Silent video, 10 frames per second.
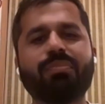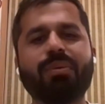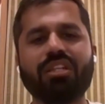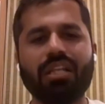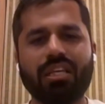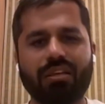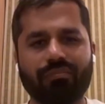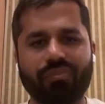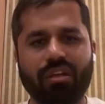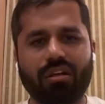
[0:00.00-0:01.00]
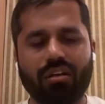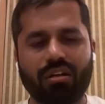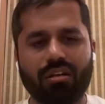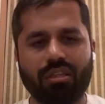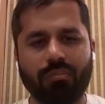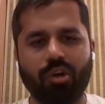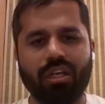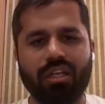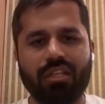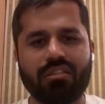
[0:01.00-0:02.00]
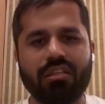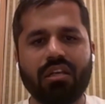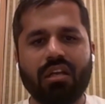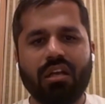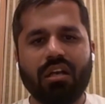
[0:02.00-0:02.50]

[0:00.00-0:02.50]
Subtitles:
Especially the point is